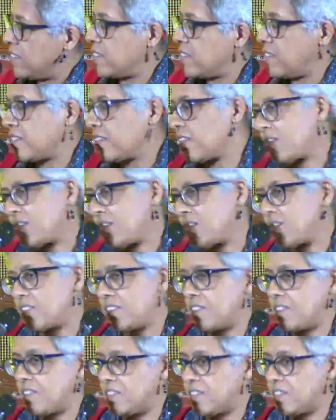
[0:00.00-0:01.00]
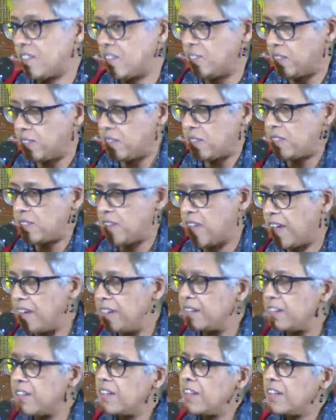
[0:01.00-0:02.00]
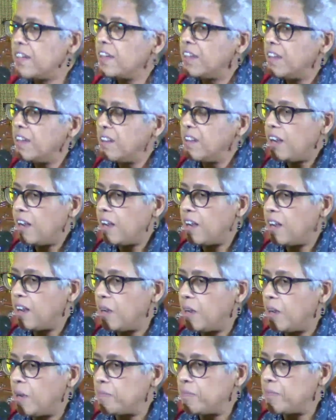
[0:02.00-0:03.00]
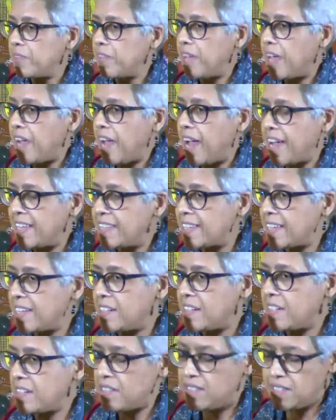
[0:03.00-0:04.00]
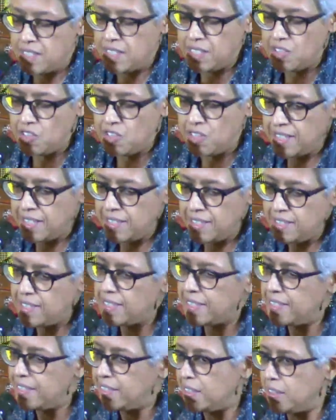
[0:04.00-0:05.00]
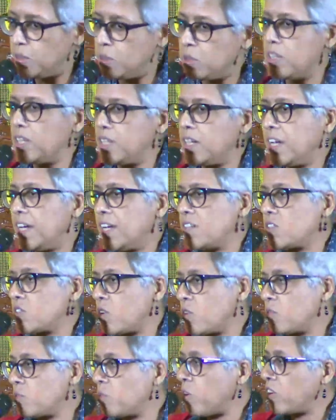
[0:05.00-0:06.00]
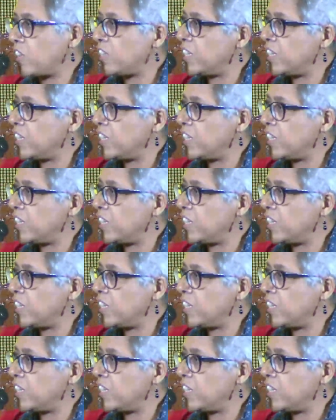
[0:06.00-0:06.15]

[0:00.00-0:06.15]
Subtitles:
Sachi just said, as it is intensely localized on what he